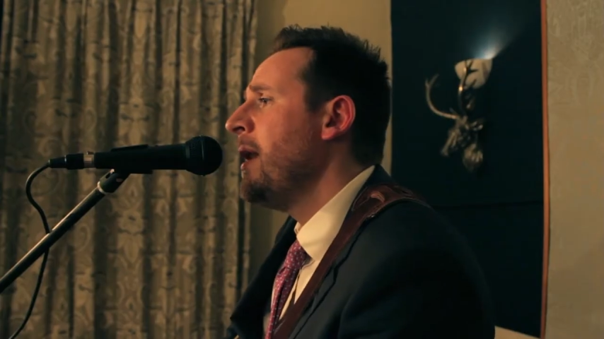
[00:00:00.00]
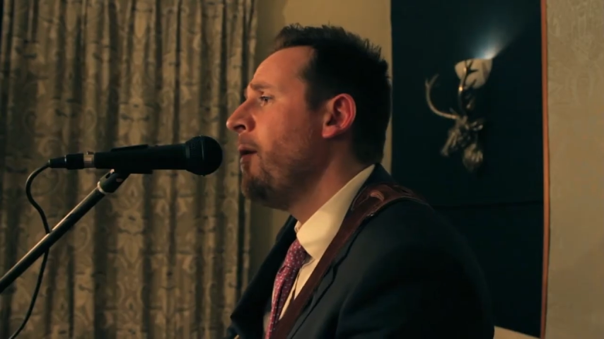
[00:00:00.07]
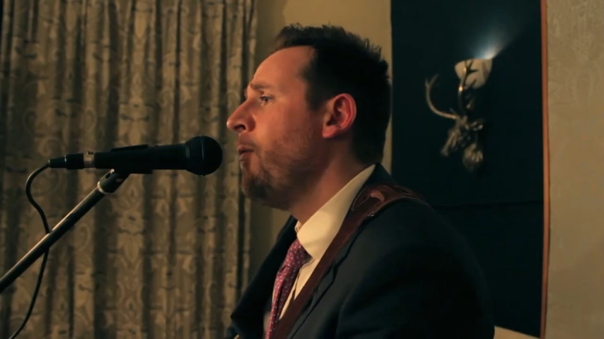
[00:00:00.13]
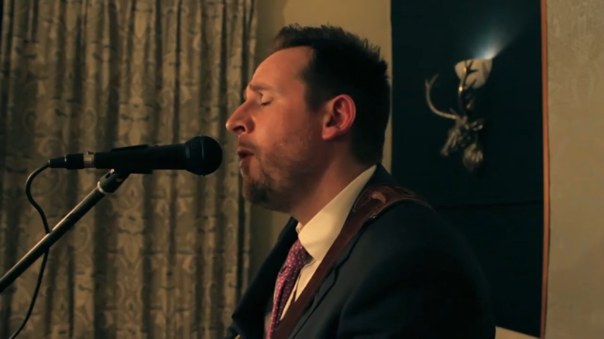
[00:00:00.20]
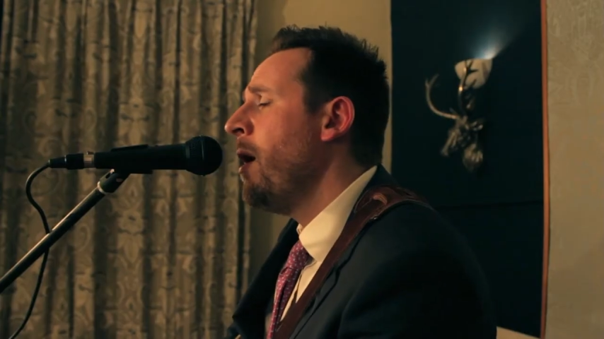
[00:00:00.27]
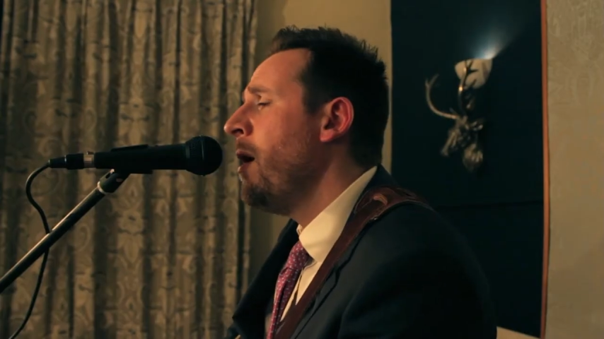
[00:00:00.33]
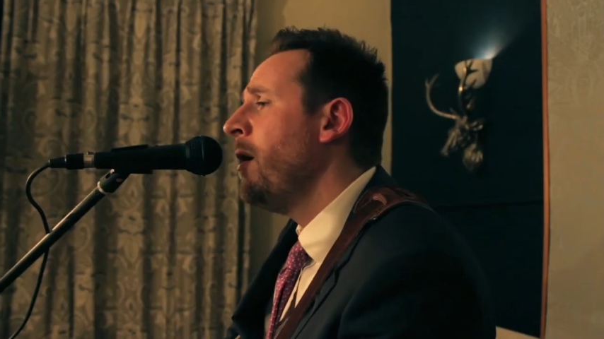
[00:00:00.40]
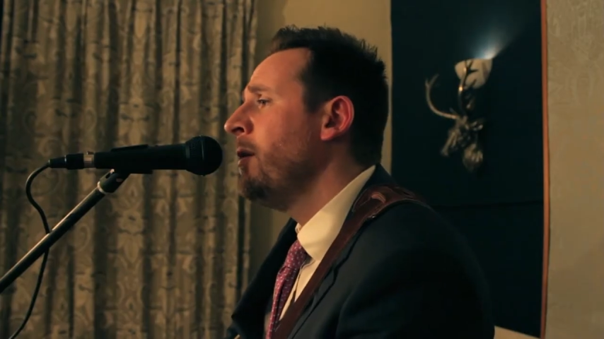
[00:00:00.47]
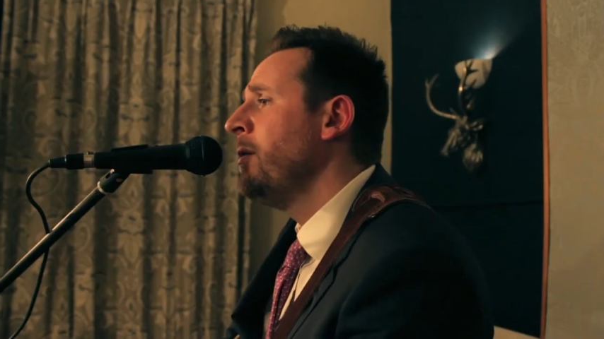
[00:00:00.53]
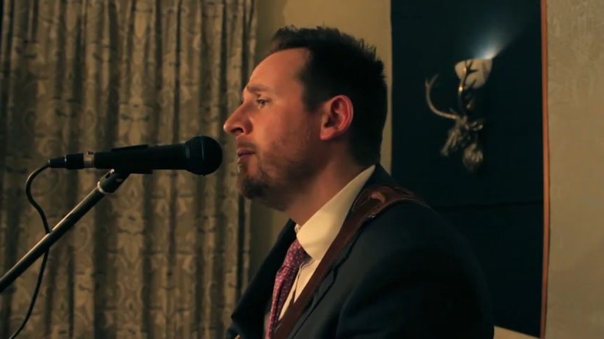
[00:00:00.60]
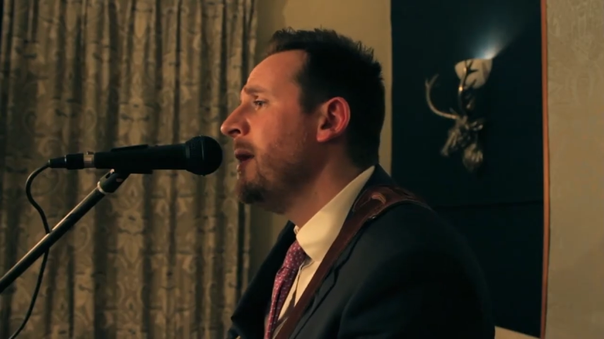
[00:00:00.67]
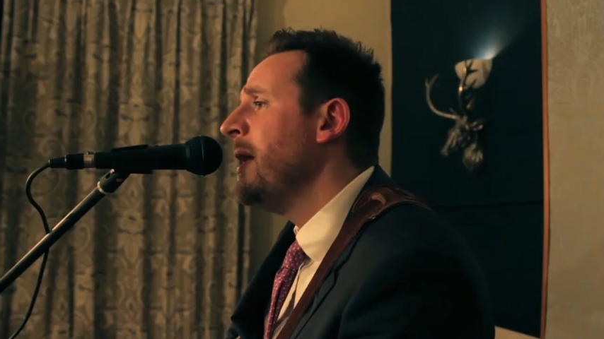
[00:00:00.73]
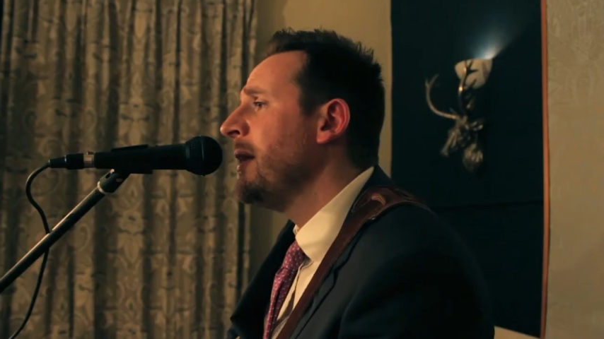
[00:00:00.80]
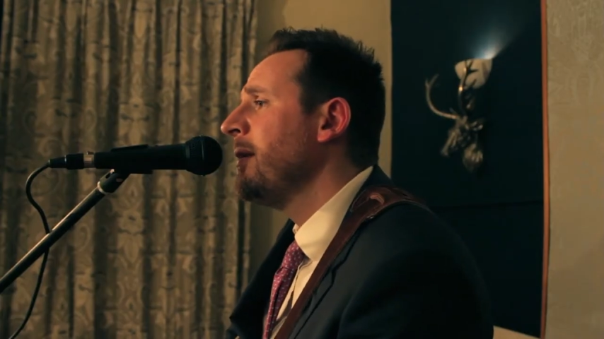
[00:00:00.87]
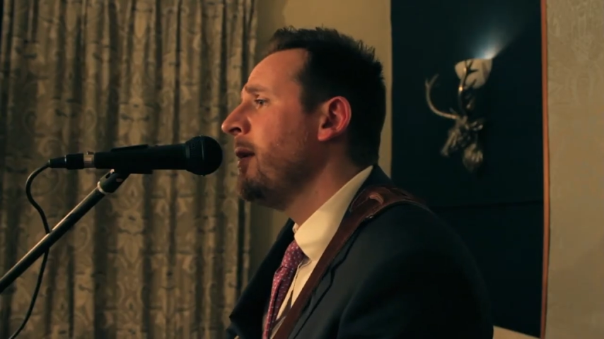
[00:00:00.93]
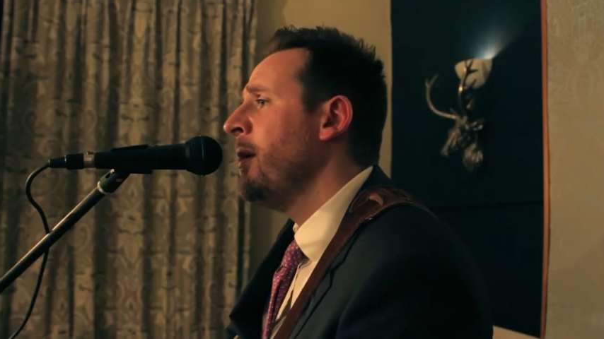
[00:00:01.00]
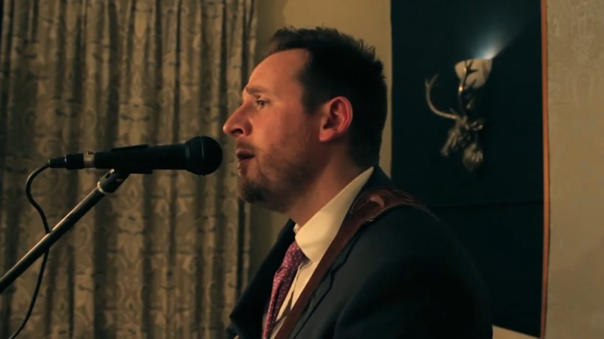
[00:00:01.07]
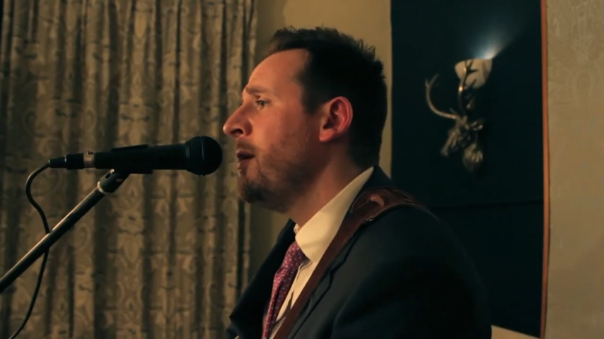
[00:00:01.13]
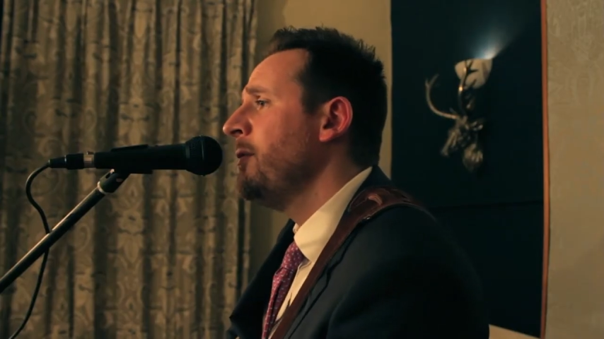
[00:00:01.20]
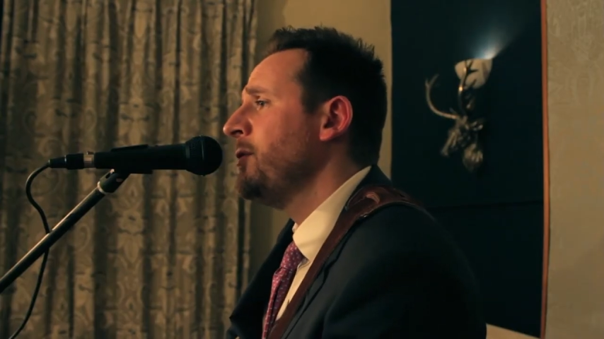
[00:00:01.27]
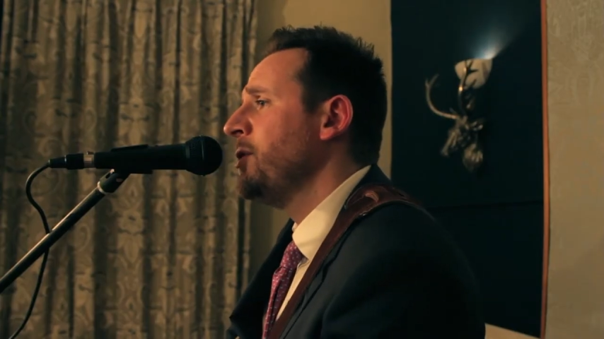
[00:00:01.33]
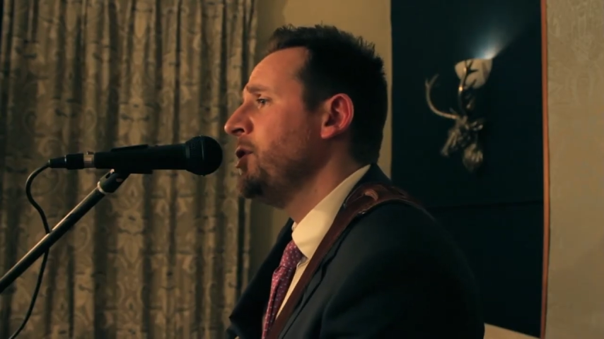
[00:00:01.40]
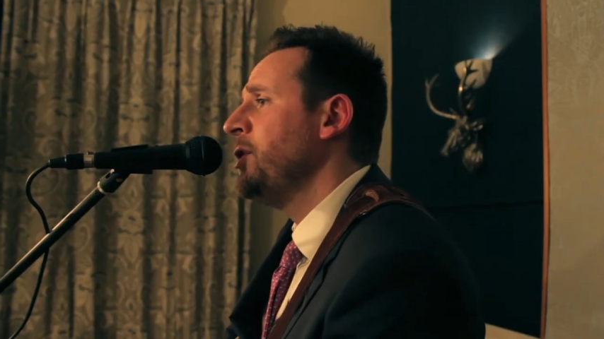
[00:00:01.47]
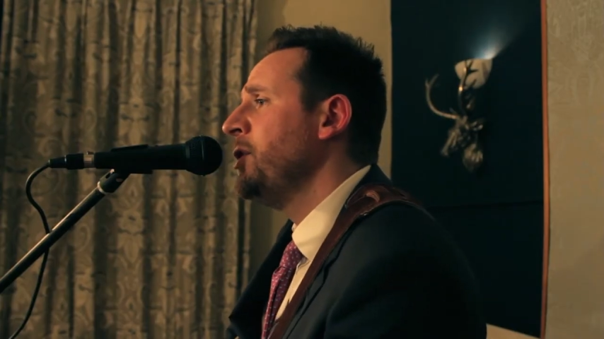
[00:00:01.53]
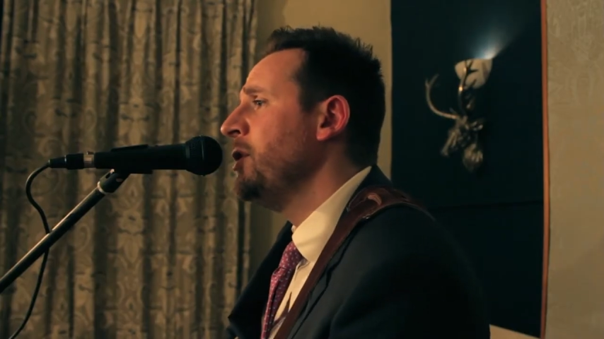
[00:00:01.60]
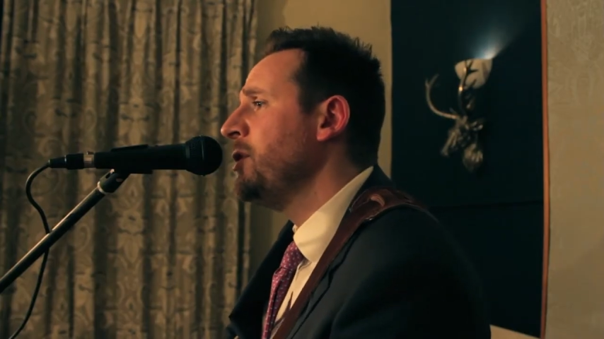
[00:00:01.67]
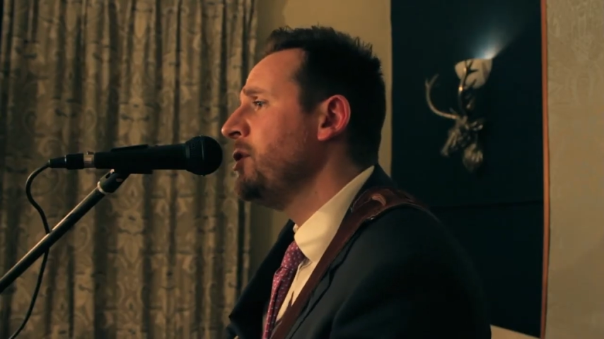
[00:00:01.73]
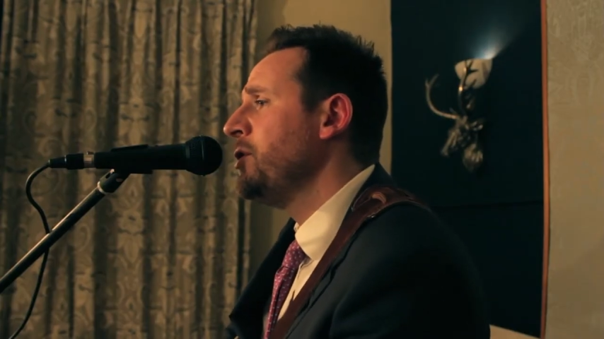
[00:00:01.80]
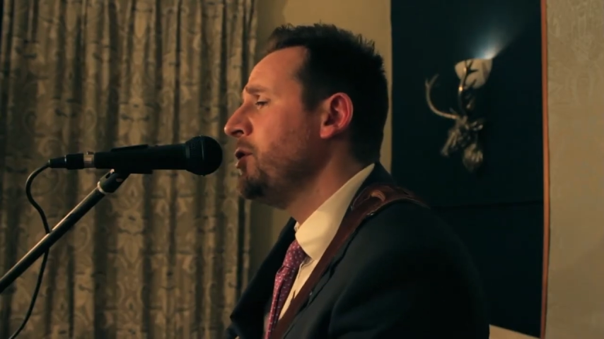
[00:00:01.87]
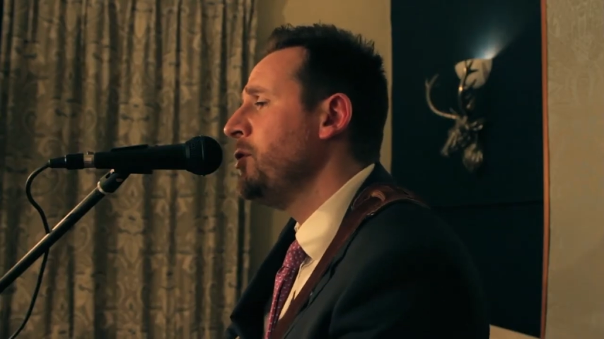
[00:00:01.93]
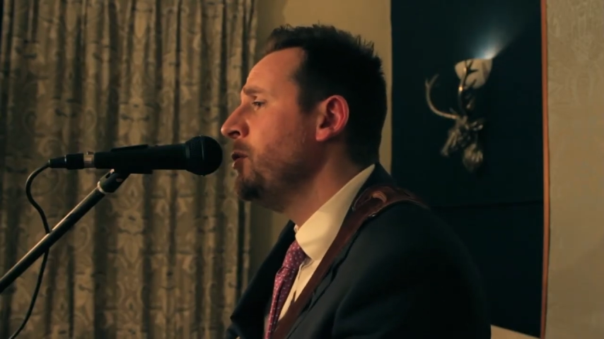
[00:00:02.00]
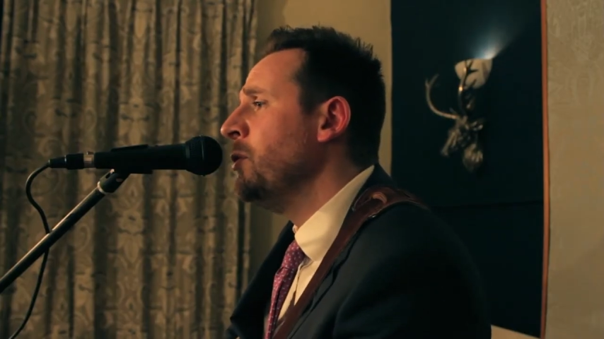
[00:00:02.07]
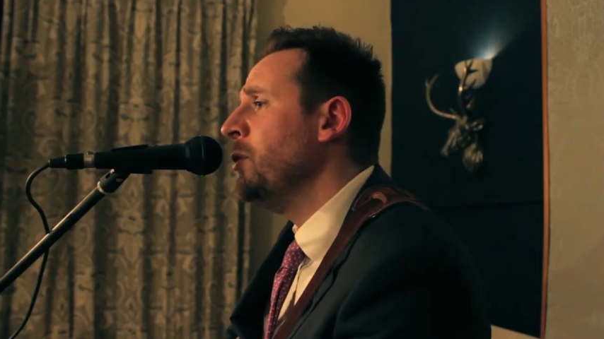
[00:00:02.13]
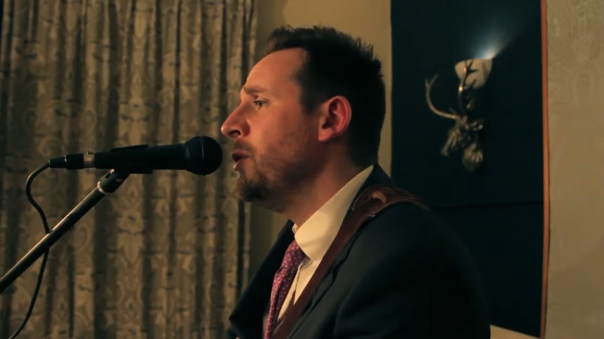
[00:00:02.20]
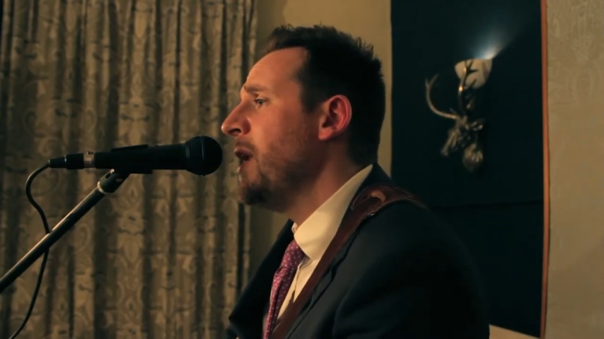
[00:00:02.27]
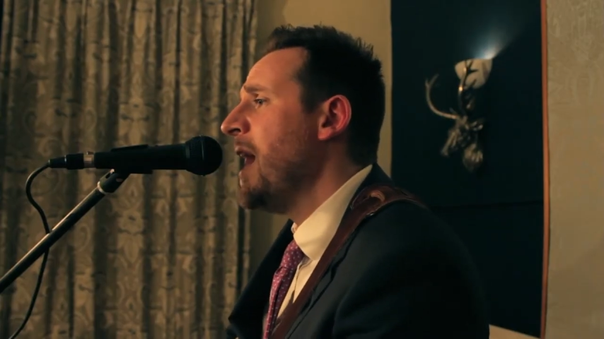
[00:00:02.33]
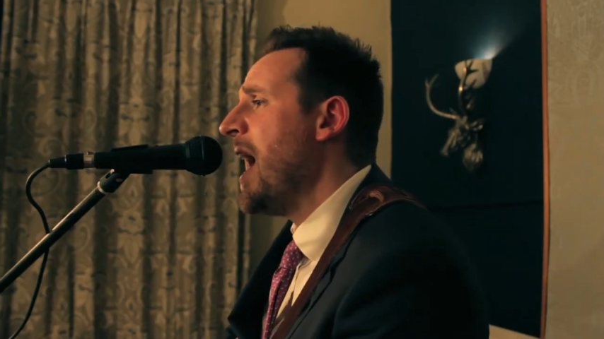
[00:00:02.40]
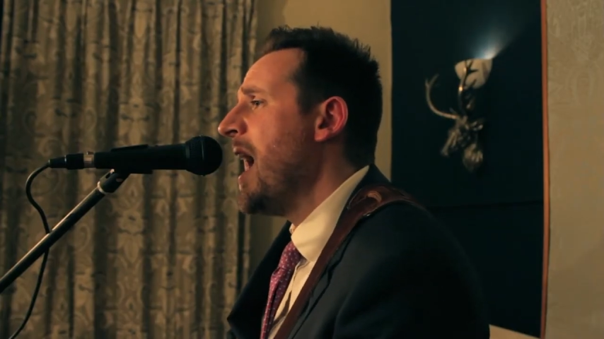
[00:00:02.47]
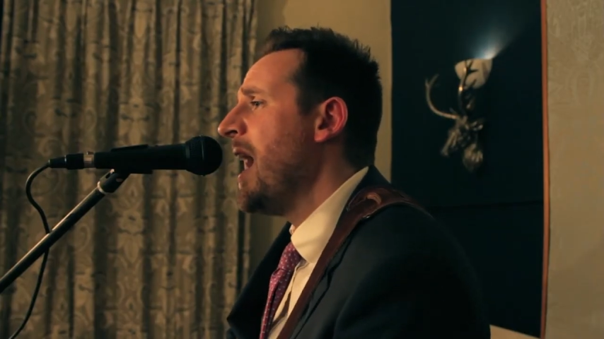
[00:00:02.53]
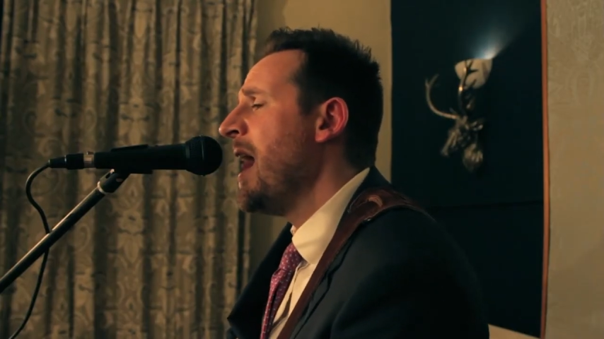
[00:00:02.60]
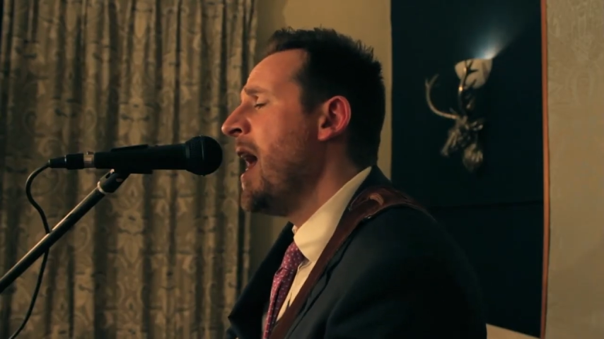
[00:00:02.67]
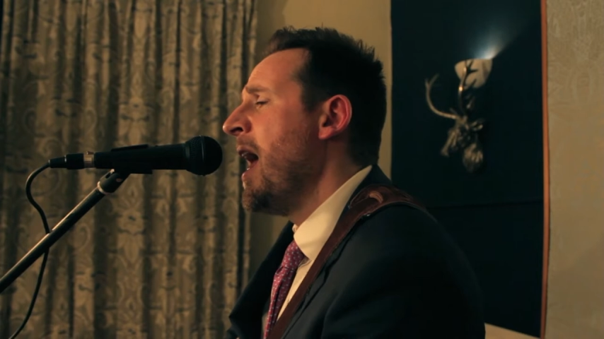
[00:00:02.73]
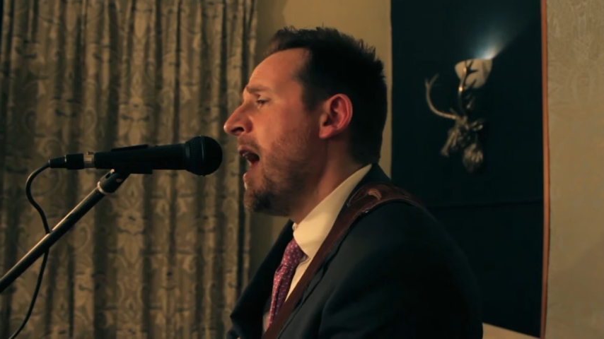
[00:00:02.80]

I wanna make love to you tonight.